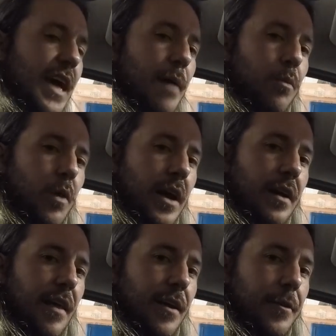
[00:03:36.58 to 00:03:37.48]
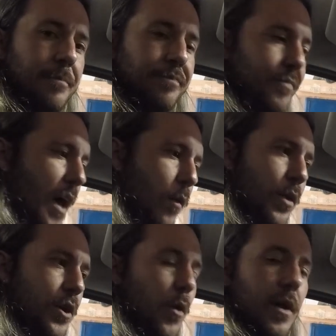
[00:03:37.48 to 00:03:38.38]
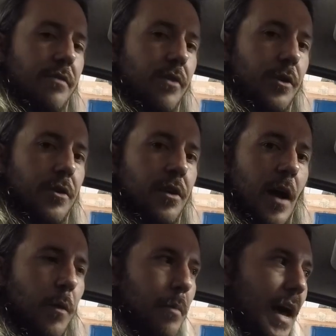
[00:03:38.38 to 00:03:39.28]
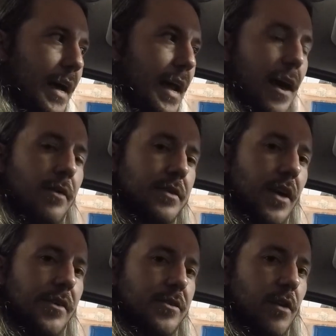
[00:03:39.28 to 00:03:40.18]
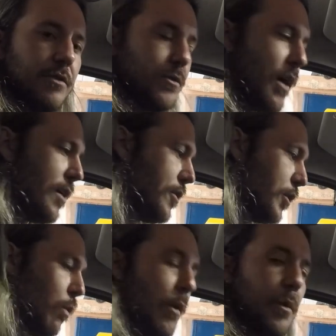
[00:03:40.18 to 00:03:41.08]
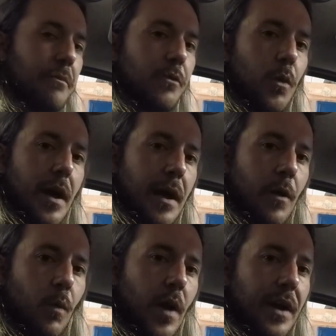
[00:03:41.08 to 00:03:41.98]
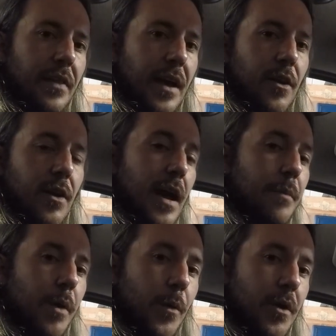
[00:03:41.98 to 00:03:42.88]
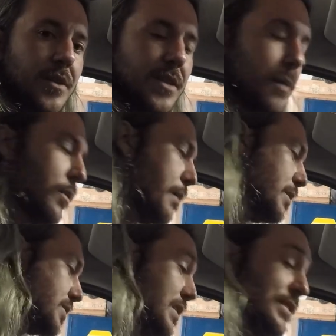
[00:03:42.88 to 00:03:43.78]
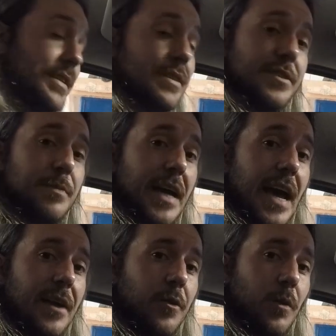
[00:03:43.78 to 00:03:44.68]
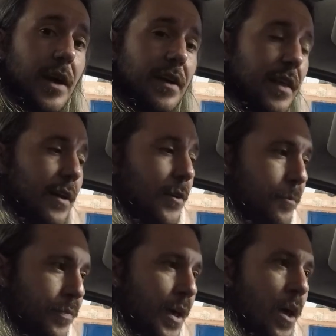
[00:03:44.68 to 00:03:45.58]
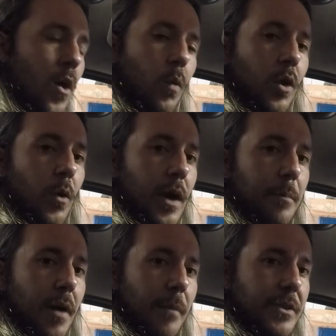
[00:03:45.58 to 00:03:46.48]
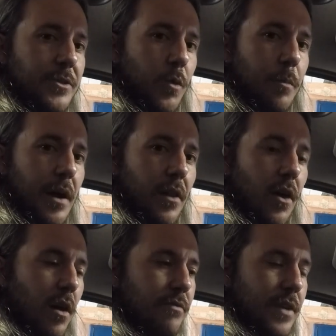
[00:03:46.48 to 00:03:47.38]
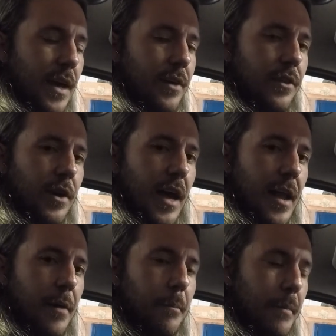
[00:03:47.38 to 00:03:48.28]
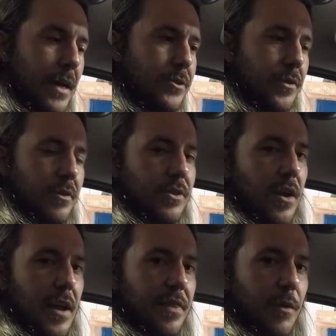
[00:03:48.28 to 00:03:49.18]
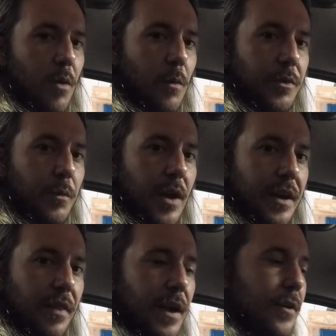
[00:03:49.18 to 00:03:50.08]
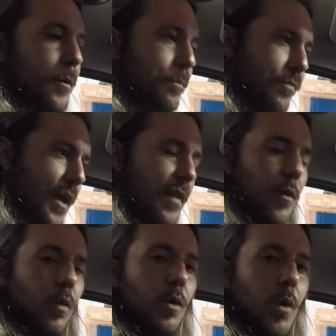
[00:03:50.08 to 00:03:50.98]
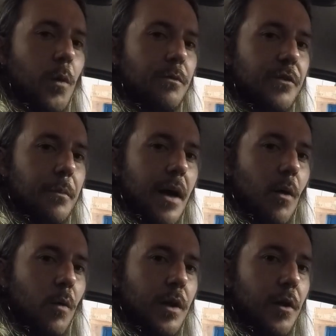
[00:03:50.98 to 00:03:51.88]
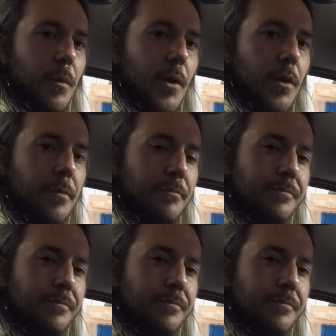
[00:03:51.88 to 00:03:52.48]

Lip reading: cable regulator, I wouldn't go any further. I would back it out, tell the service writer to quote them for a regulator and motor assembly. But since this is a mechanical regulator, we'll go ahead and pop this door panel off, take a look at it, and make sure there's not anything wrong with the regulator, and then we'll quote them for the power window motor.